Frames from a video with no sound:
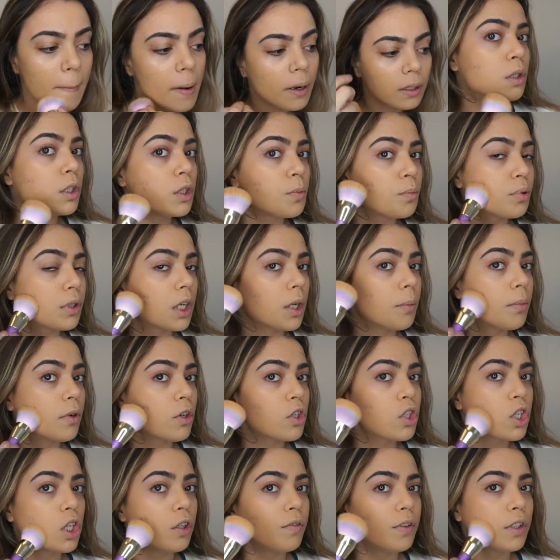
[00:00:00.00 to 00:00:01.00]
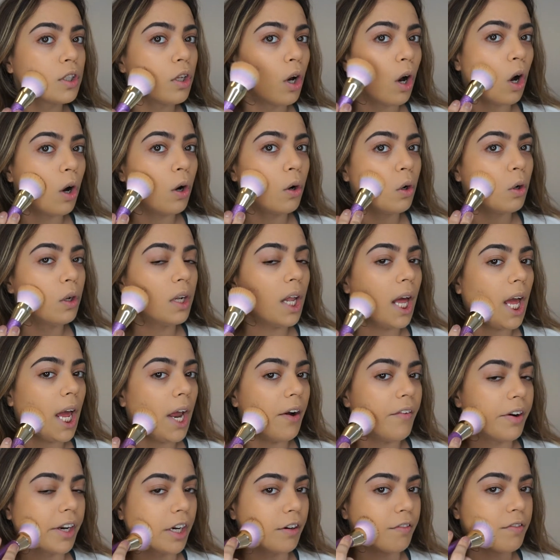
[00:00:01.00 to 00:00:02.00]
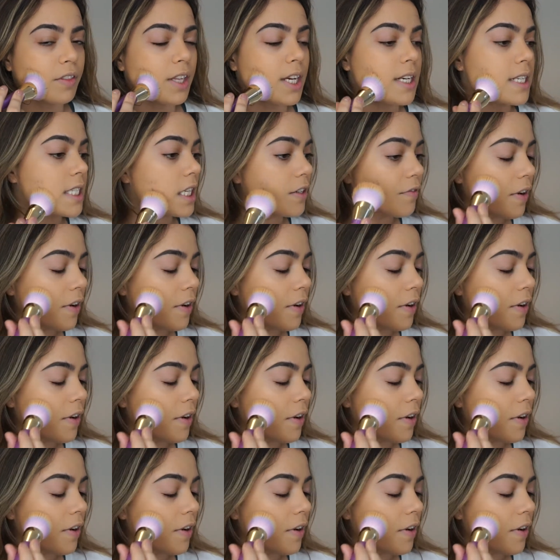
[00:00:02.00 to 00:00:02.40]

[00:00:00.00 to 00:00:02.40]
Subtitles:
So it's pretty much covered the whole area of this.